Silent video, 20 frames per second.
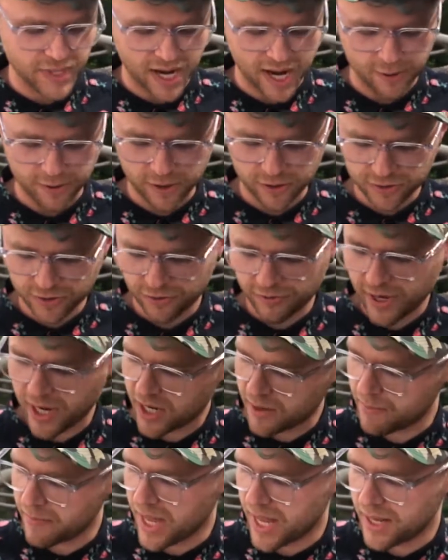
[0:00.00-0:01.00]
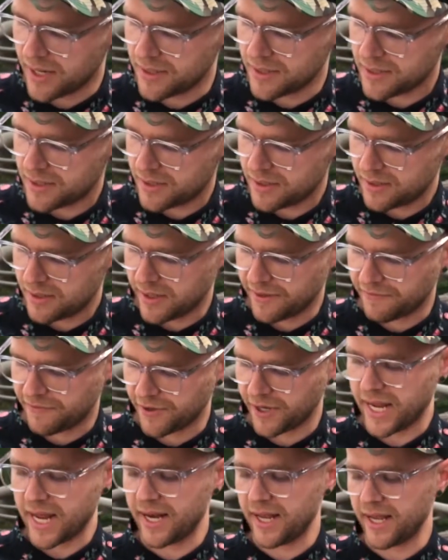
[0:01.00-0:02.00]
I would also recommend,
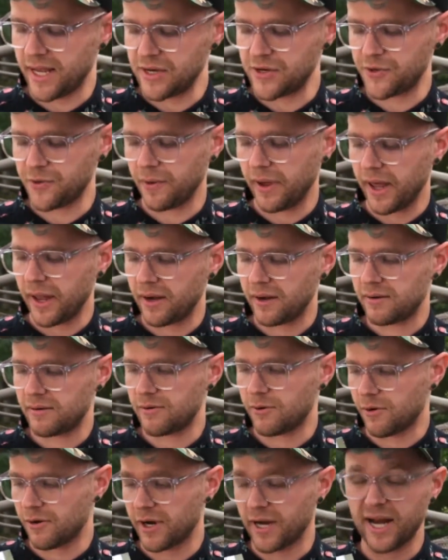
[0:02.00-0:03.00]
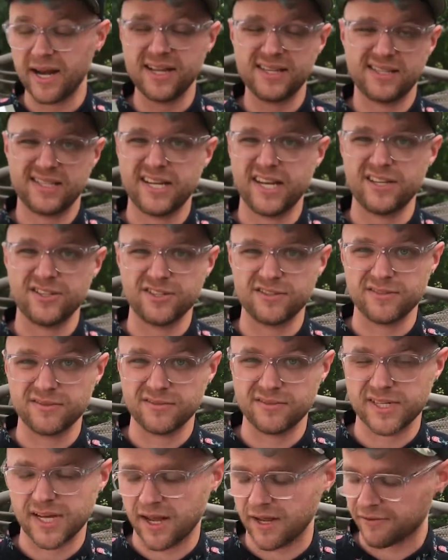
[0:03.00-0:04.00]
if you're getting into it or at any stage
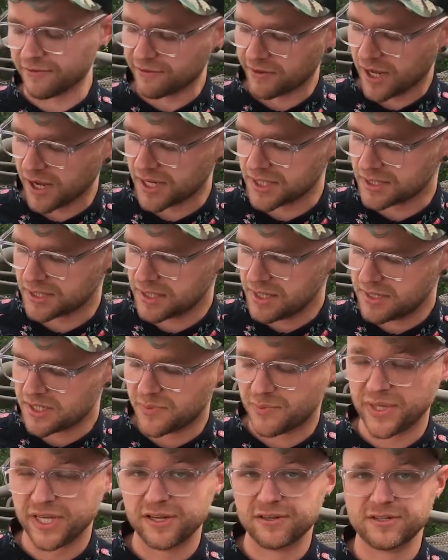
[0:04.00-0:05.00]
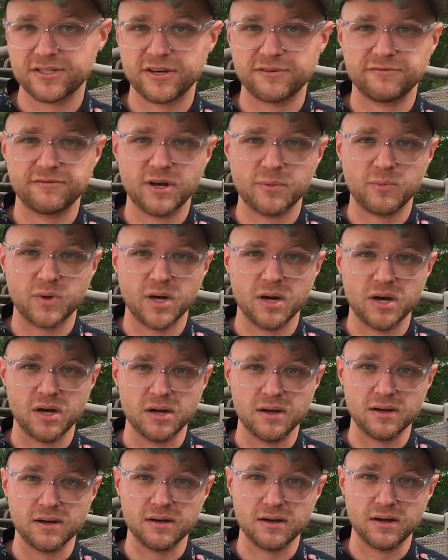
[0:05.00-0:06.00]
in tying flies, to pick yourself up
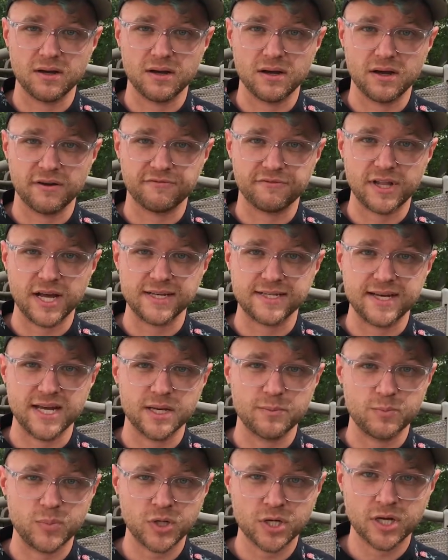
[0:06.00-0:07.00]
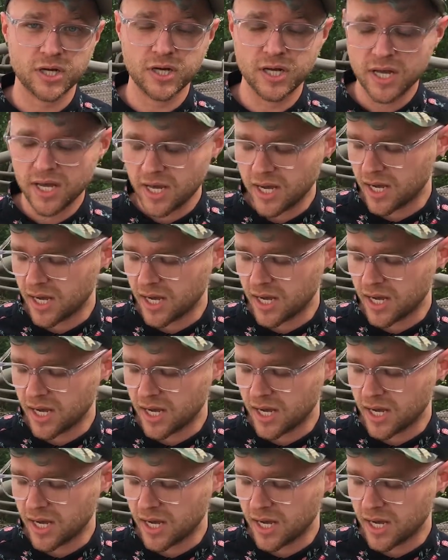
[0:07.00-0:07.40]
a fly tying book